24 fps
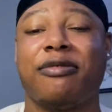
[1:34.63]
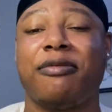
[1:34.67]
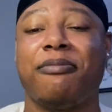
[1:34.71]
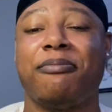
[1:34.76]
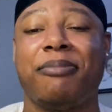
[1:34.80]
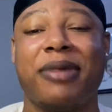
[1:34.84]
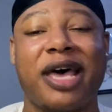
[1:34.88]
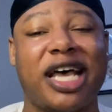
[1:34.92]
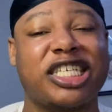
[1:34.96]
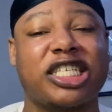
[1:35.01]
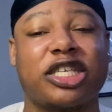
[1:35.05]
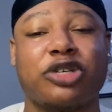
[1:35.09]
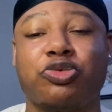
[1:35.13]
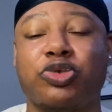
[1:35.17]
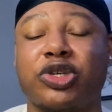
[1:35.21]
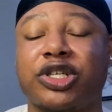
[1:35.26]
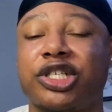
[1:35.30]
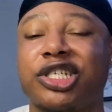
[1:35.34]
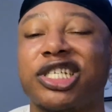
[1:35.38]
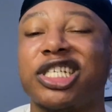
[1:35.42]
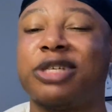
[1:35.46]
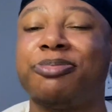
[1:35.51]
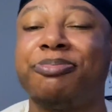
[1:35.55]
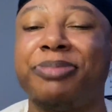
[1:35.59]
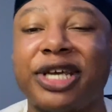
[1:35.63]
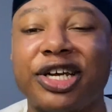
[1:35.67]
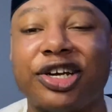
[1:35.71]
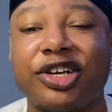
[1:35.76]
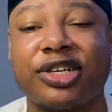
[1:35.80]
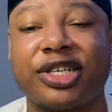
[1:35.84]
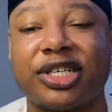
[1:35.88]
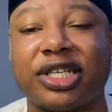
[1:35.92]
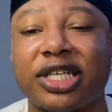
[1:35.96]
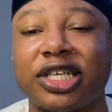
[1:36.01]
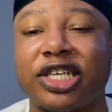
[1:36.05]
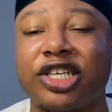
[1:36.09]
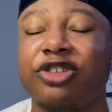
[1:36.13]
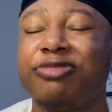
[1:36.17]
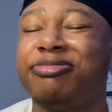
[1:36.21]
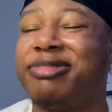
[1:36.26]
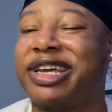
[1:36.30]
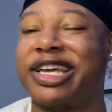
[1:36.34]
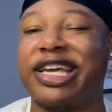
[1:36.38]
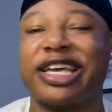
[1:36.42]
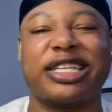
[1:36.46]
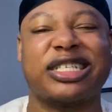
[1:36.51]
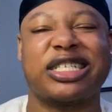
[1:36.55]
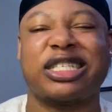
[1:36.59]
messing with you spiritually. You've
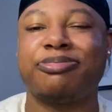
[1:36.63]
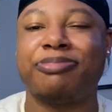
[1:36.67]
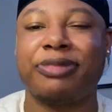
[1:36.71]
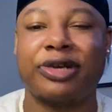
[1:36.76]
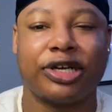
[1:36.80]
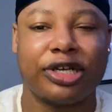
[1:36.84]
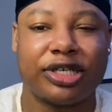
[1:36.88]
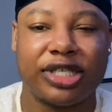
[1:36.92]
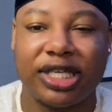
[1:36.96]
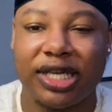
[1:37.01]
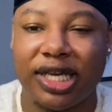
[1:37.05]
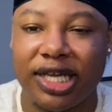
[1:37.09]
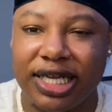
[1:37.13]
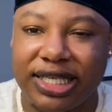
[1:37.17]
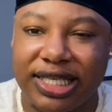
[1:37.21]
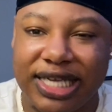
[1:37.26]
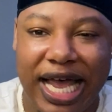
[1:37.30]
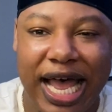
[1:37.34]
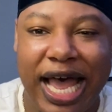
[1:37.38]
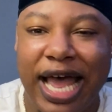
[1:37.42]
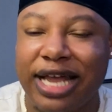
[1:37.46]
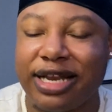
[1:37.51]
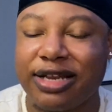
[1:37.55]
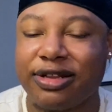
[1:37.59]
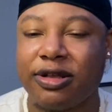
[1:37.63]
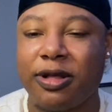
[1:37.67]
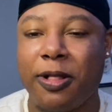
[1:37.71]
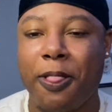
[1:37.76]
been getting spiritually attacked.